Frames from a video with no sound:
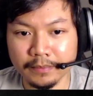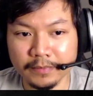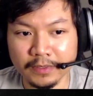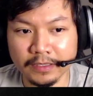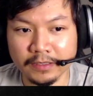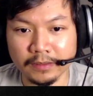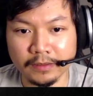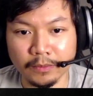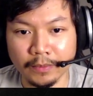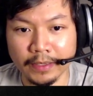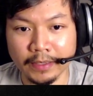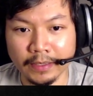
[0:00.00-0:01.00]
that's just the
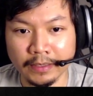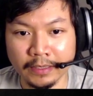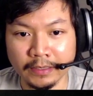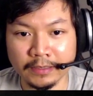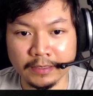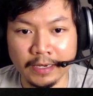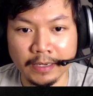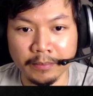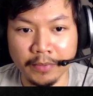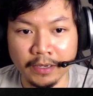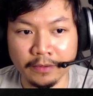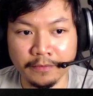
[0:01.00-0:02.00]
way they set it
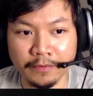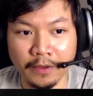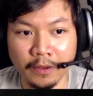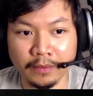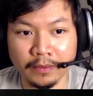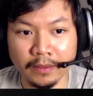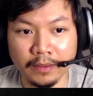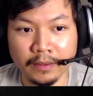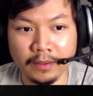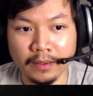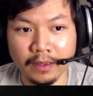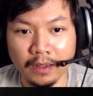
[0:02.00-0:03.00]
by default.
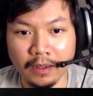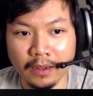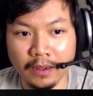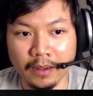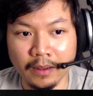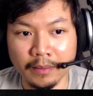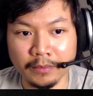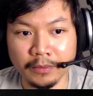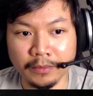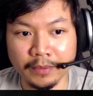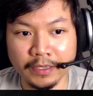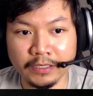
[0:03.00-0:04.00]

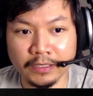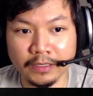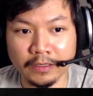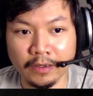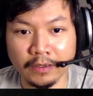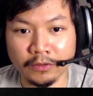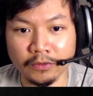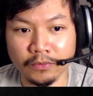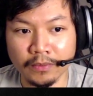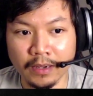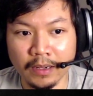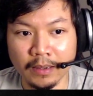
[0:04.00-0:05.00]
Duration on
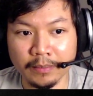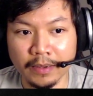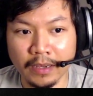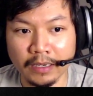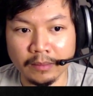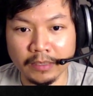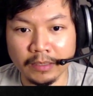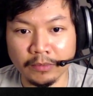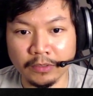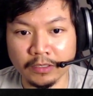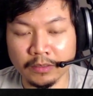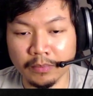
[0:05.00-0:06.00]
drop, item label
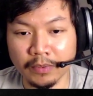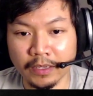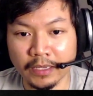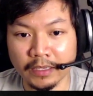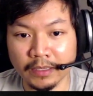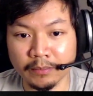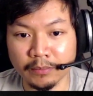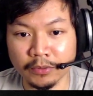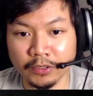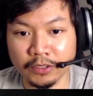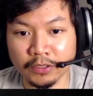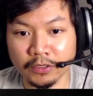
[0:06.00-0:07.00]
display,
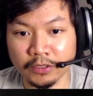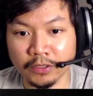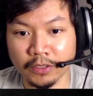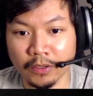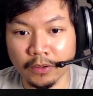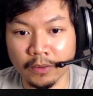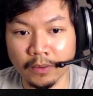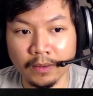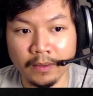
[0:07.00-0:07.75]
push to show